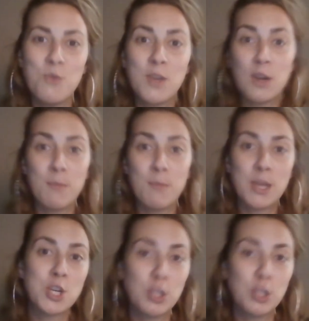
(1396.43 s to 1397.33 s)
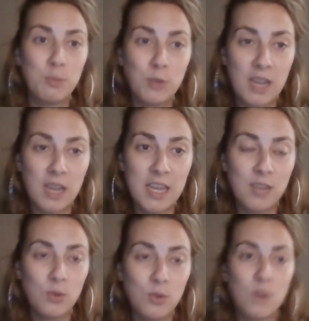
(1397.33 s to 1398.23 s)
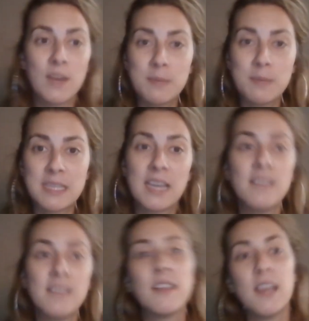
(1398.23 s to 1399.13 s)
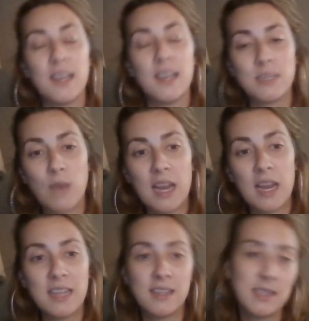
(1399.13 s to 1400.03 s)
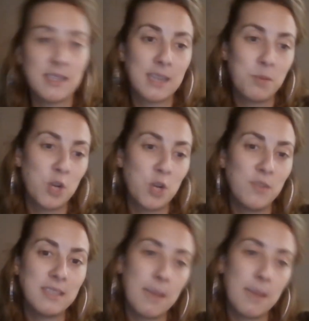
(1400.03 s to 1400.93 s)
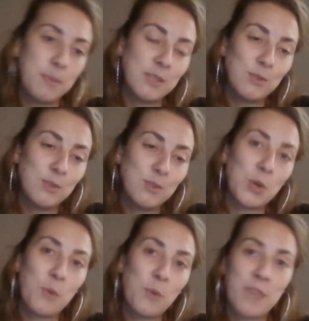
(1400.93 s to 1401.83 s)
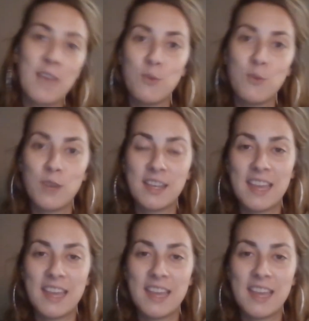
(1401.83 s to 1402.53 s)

We're going to make sure to put a link to your website as well in the description of this episode, so everyone